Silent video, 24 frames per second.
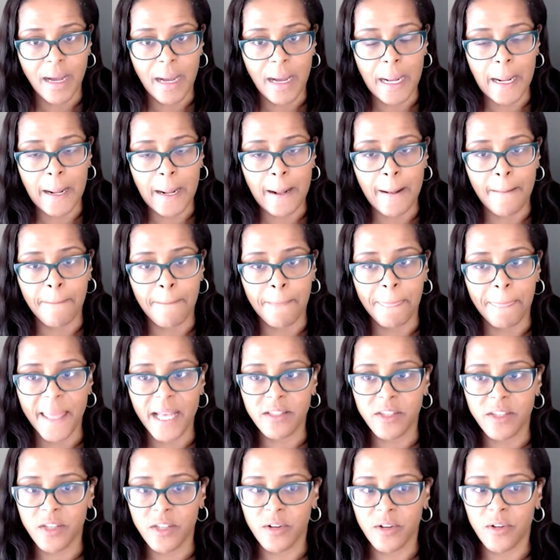Um,
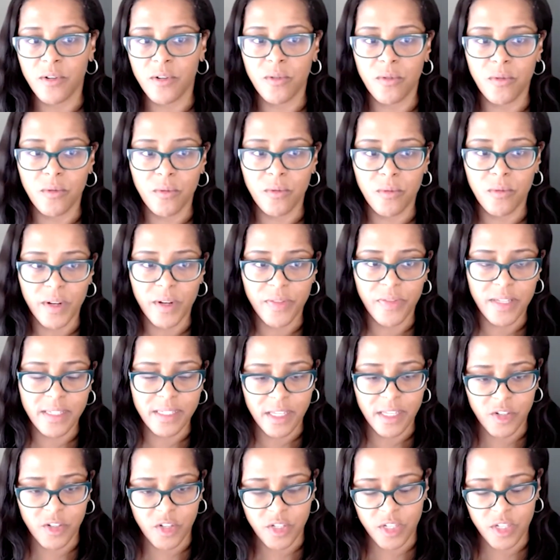and so what this